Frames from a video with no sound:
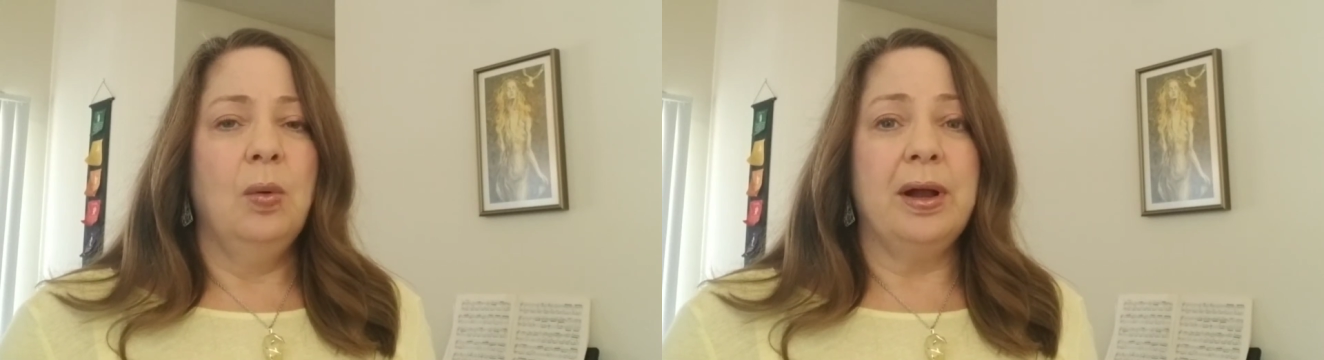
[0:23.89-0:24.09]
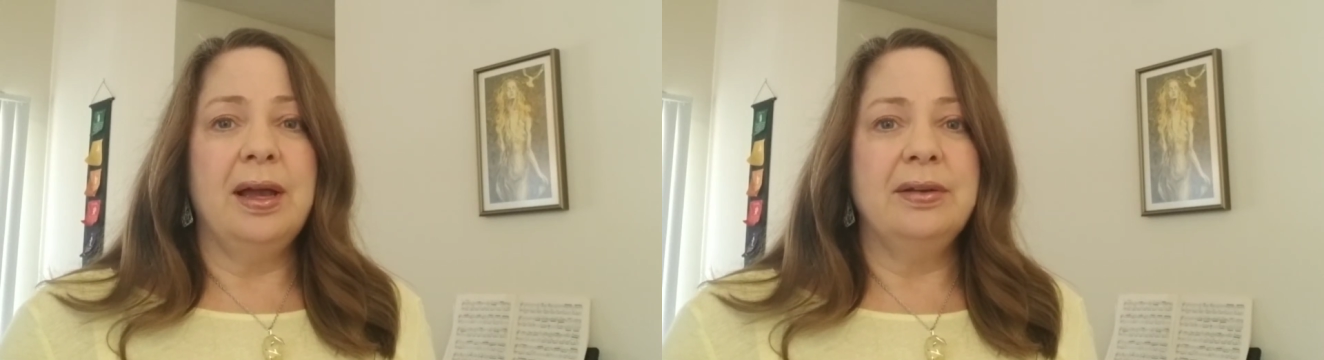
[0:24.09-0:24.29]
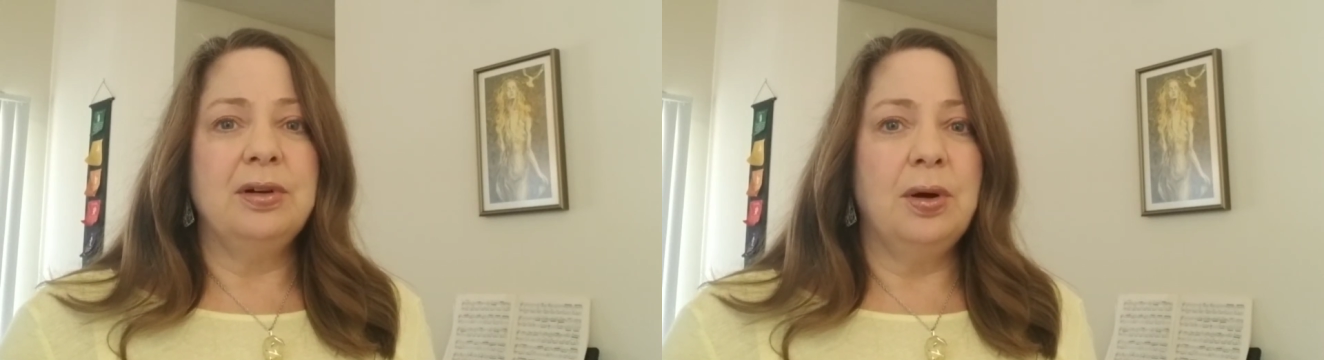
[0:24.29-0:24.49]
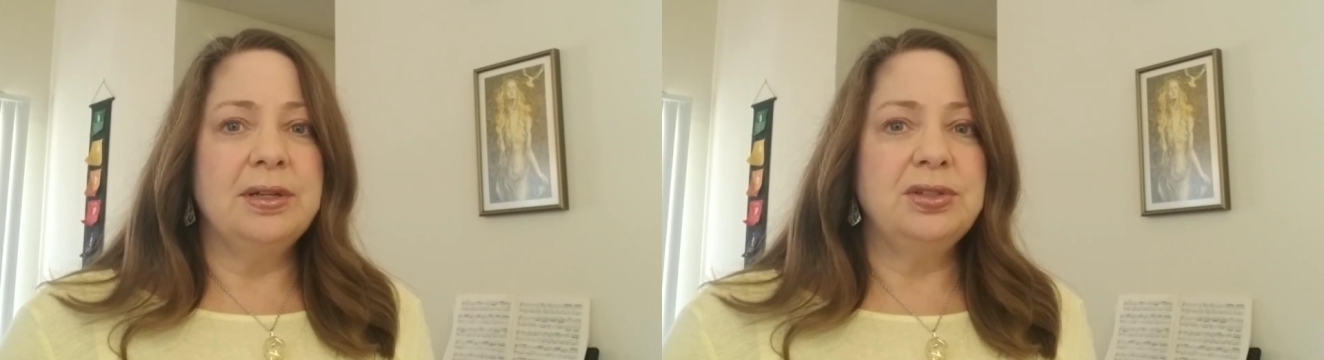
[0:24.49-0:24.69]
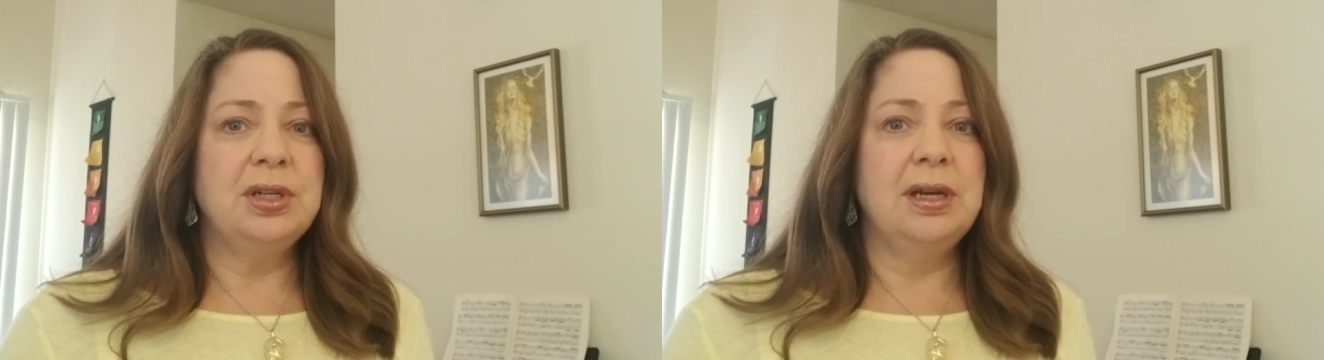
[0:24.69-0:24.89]
What kind of
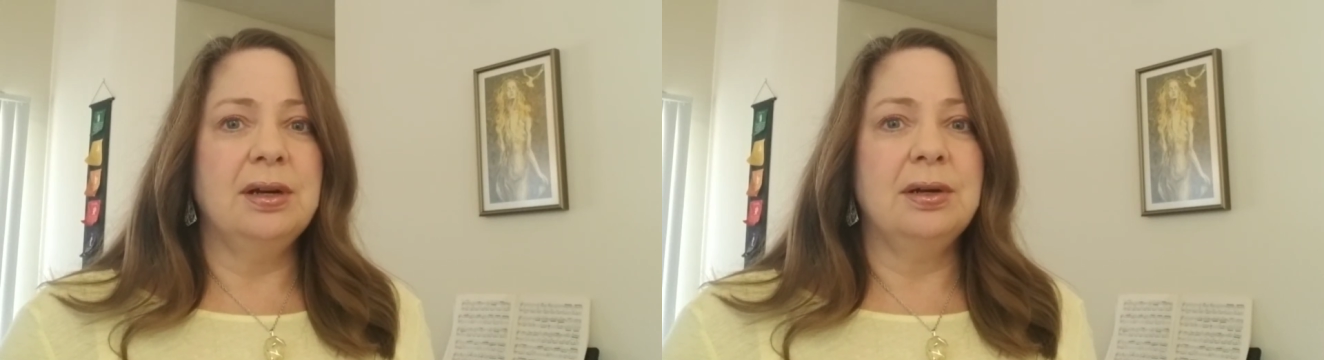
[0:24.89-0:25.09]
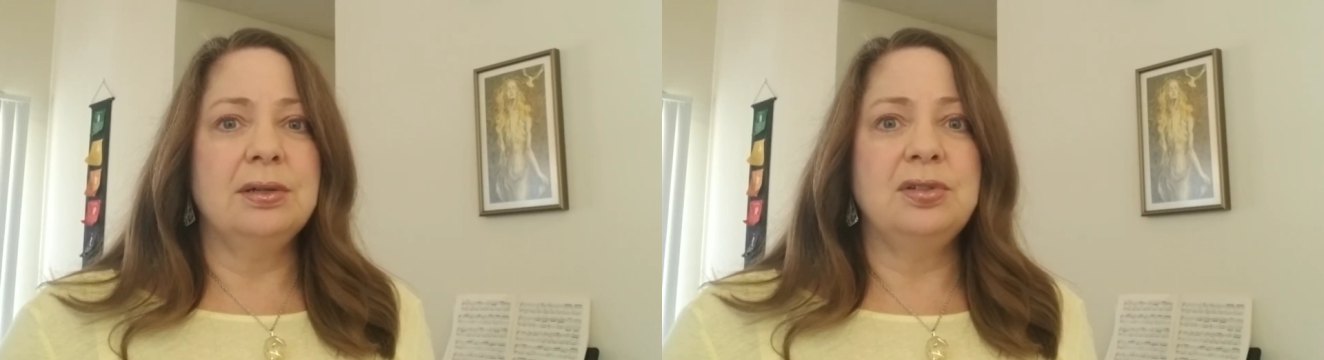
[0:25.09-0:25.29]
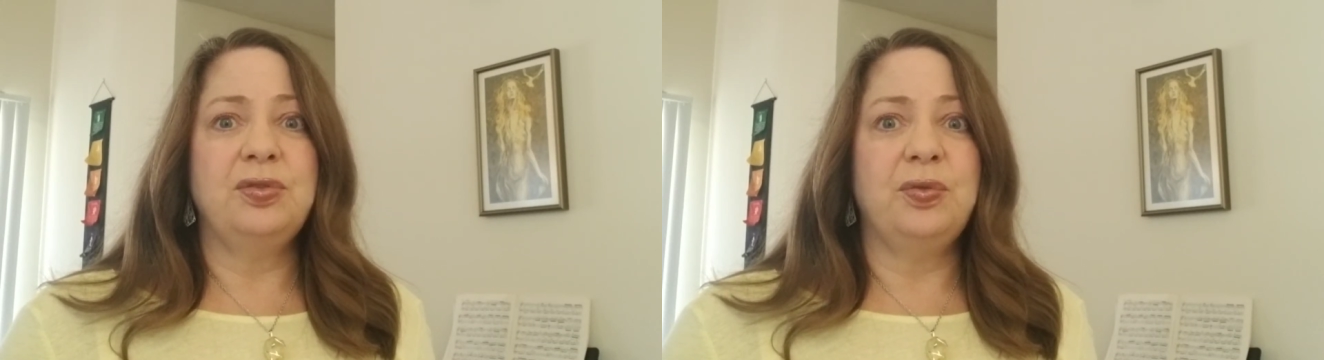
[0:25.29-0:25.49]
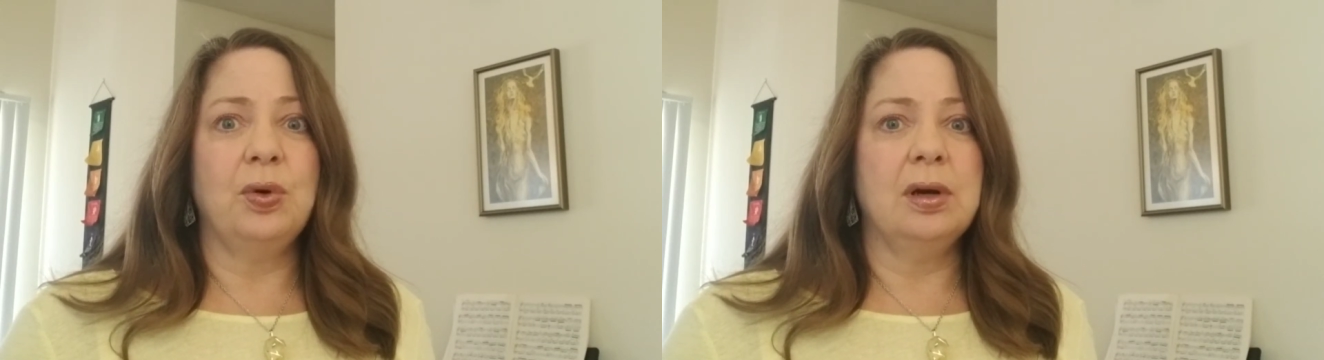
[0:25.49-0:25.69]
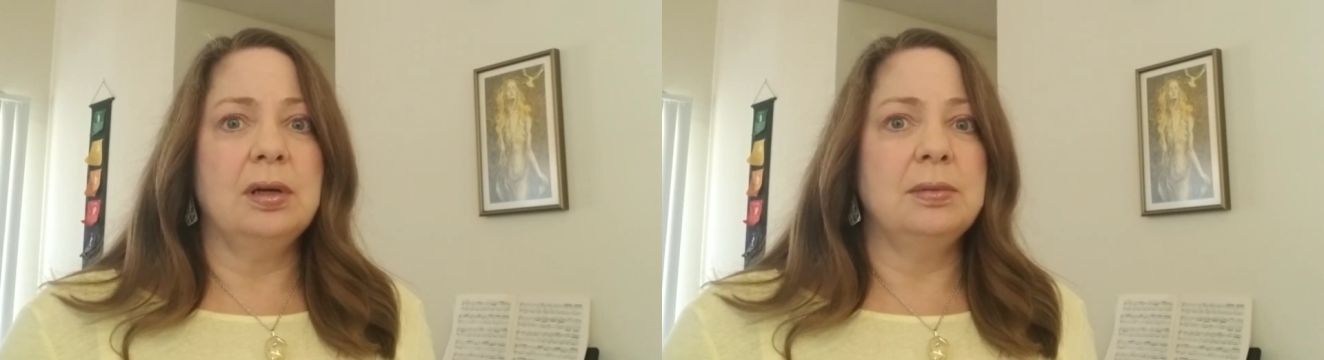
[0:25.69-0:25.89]
questionnaires,
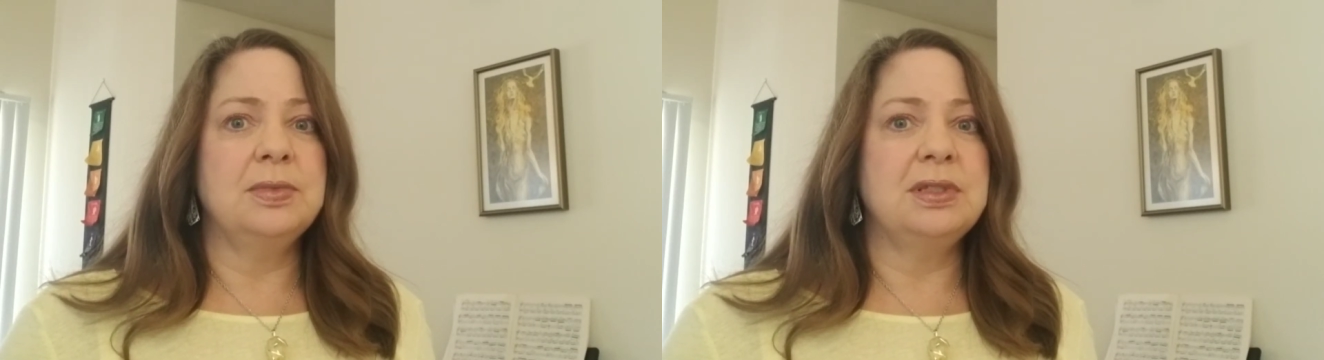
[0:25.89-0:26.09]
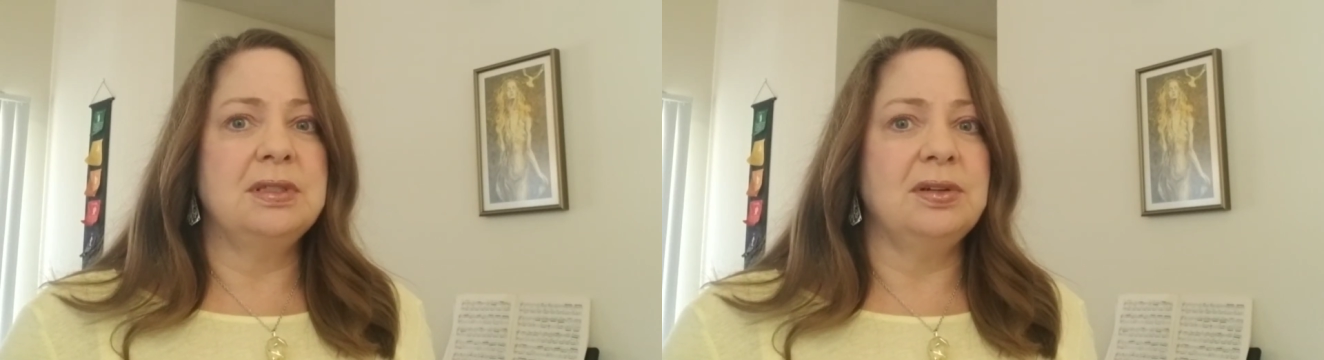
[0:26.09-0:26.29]
forms,